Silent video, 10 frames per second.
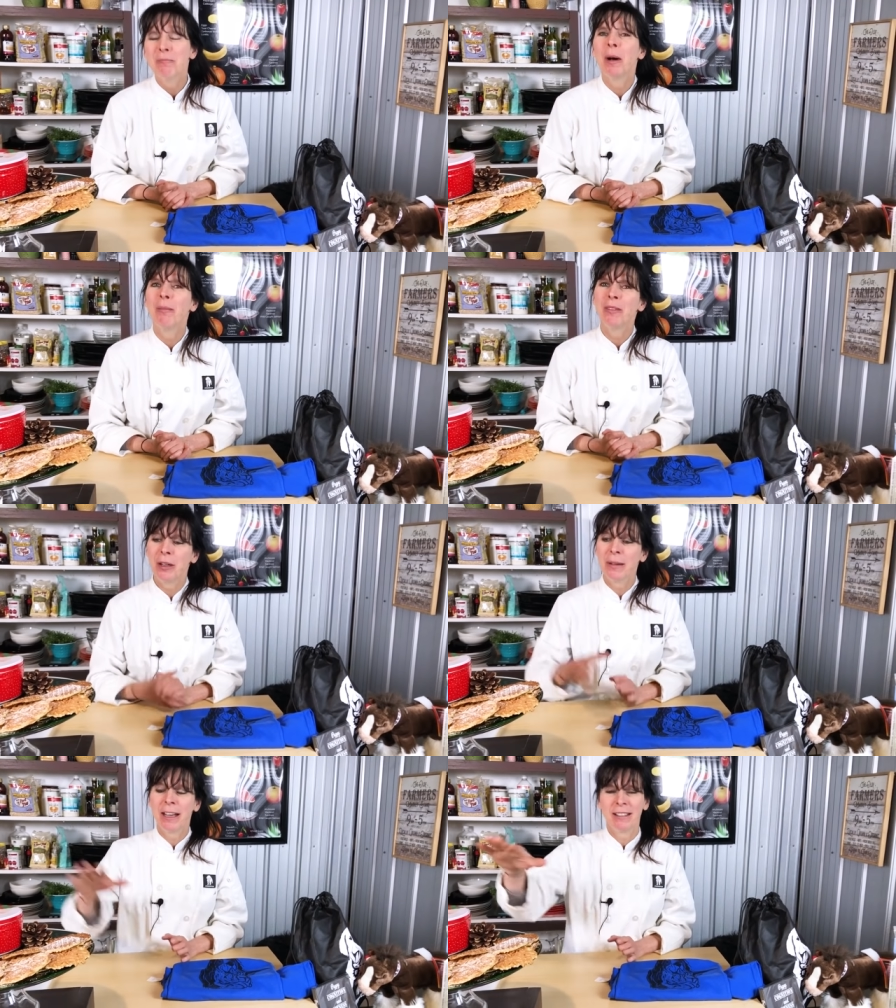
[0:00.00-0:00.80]
But
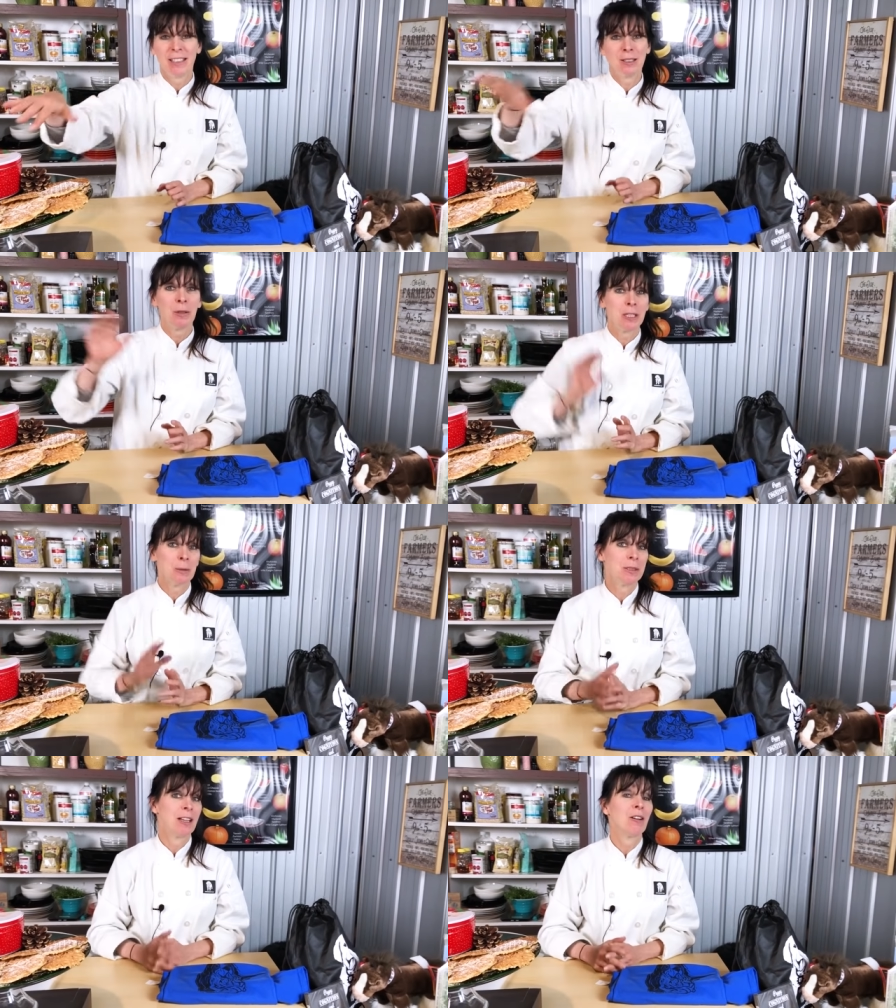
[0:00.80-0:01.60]
you can get this week's
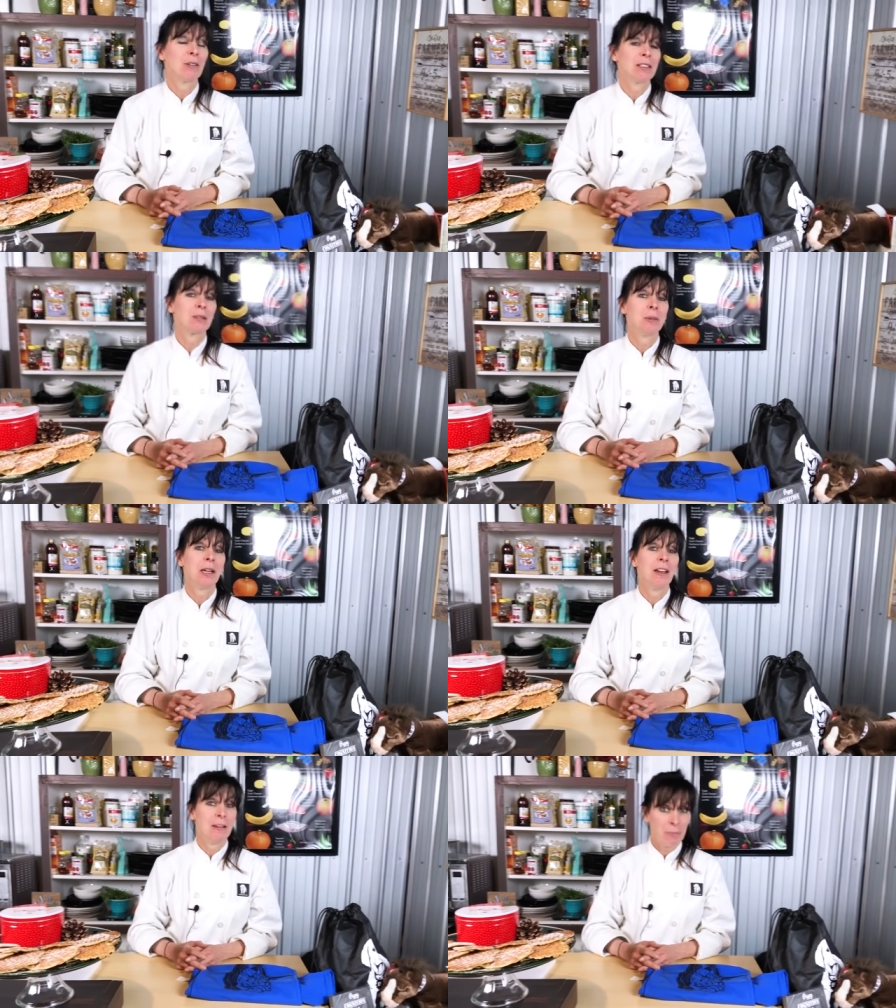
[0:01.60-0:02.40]
Pizzelle
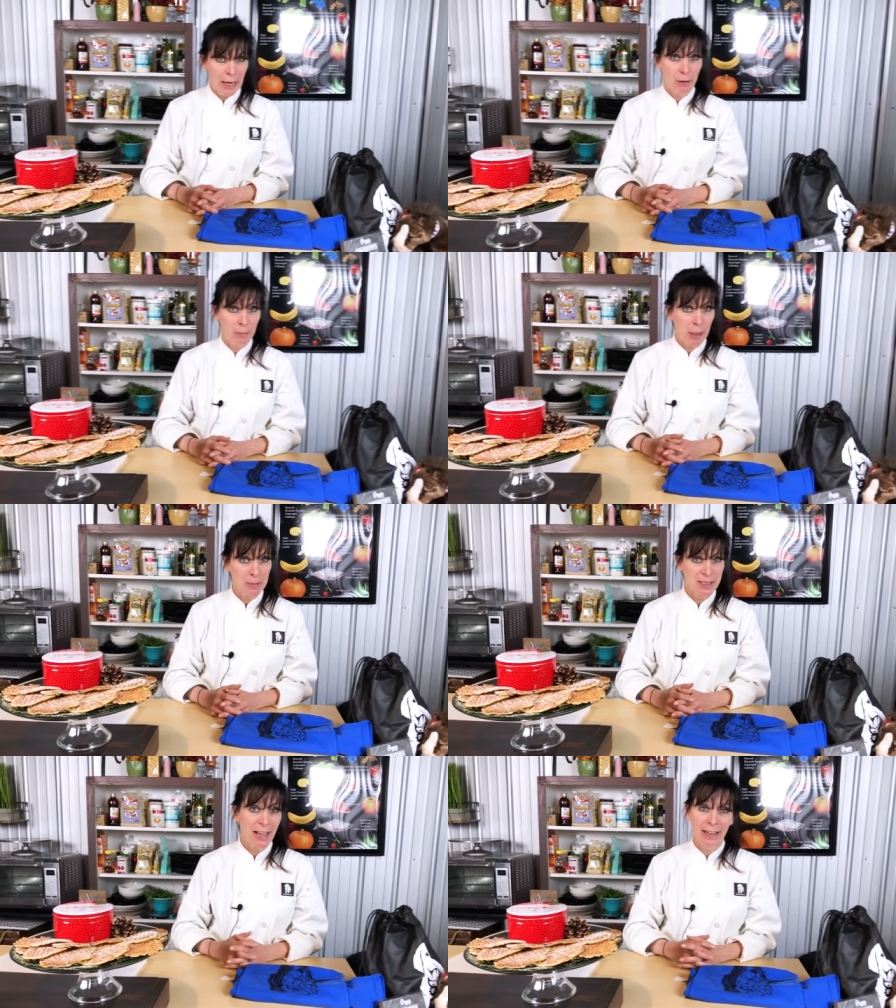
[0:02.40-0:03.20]
recipe at
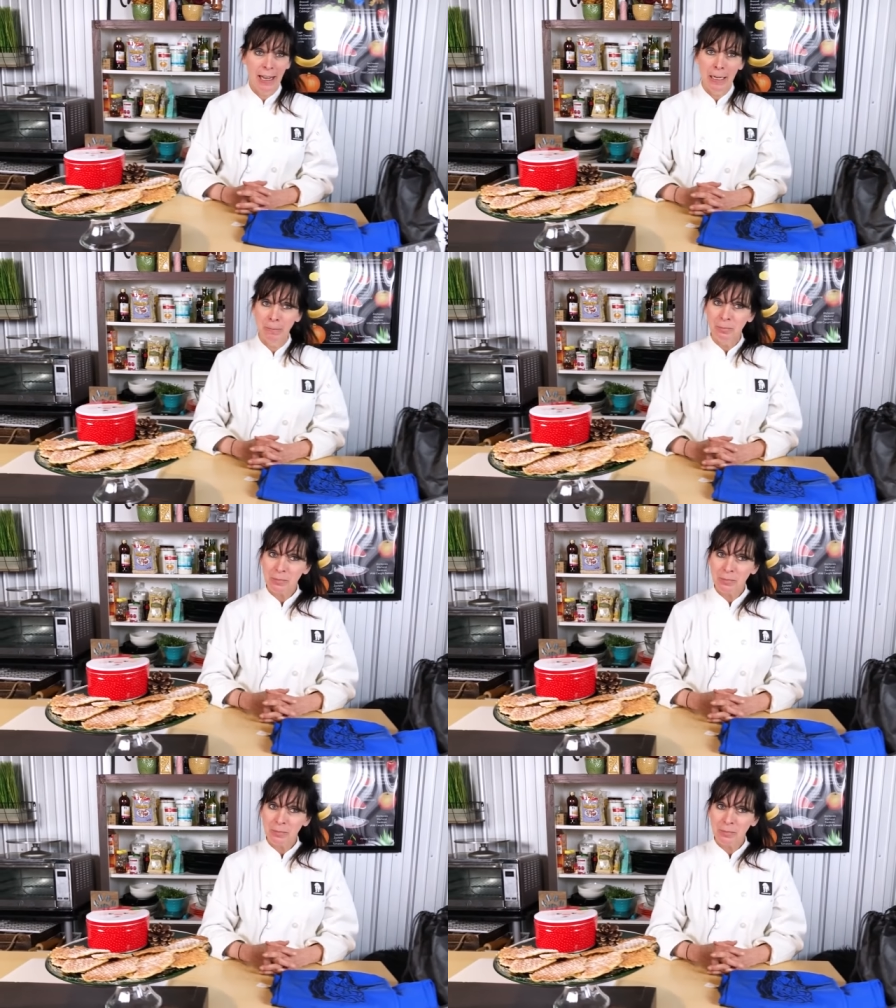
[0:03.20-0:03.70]
empoweredpups.com.